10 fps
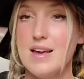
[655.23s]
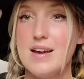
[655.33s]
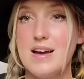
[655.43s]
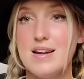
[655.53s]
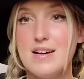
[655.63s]
I
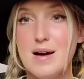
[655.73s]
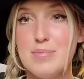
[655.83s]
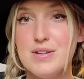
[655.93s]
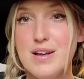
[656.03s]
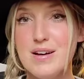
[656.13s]
got a
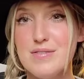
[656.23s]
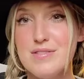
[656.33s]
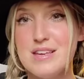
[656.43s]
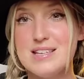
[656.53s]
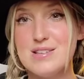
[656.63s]
couple of
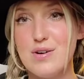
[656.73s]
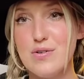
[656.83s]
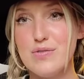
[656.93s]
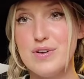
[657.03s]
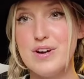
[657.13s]
these
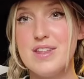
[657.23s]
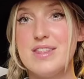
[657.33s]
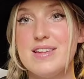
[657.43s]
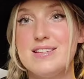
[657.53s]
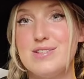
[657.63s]
over
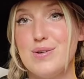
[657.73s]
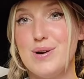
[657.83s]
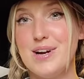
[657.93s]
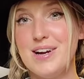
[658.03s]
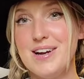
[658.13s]
the
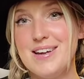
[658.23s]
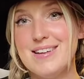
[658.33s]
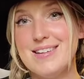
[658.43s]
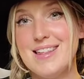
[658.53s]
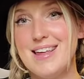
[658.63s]
door
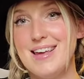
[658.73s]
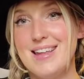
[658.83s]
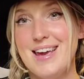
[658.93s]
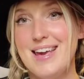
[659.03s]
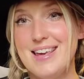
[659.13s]

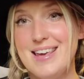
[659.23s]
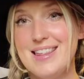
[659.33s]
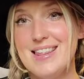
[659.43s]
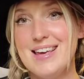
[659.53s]
hangy